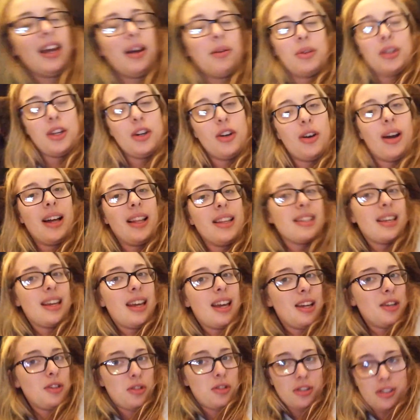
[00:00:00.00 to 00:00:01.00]
Yeah, you know
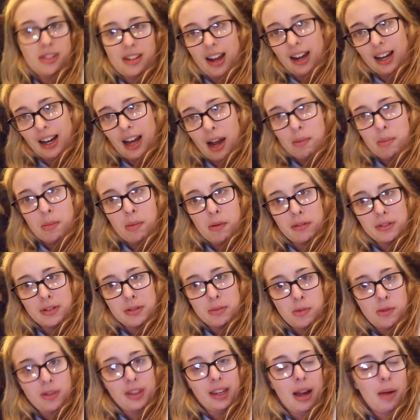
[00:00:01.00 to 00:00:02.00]
Alex. It's just, I can't
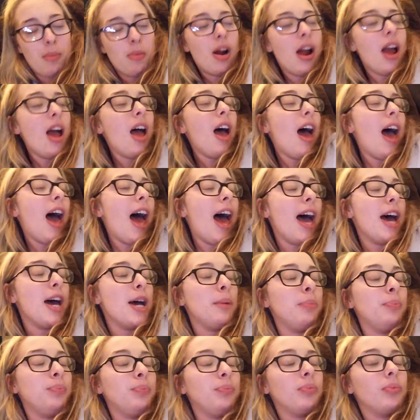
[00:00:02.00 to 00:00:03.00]
bother to move the camera.
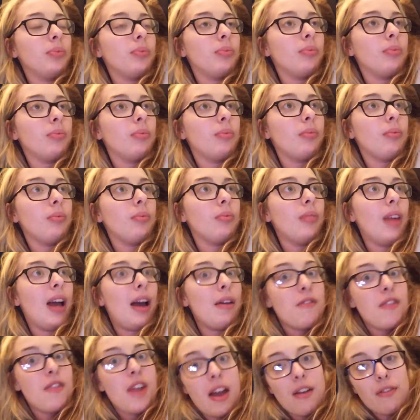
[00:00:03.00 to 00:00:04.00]

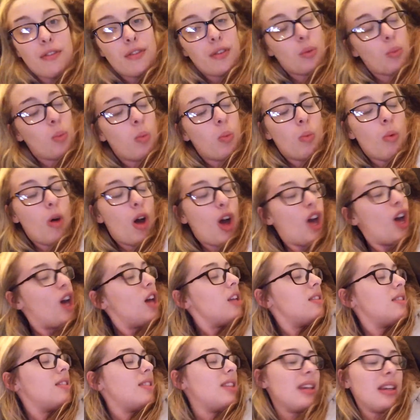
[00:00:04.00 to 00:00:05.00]
I've never
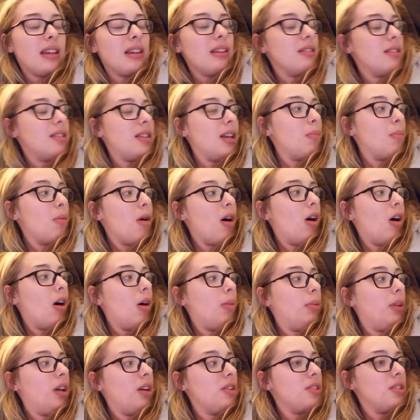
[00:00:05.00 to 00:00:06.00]
heard Sigma
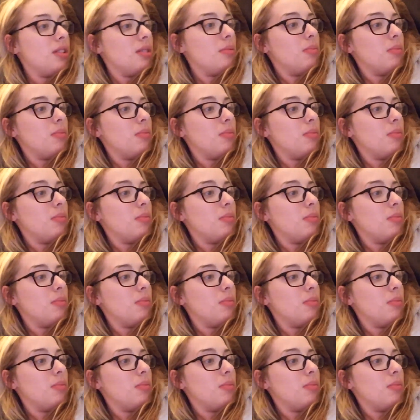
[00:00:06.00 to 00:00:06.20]
or Blossoms.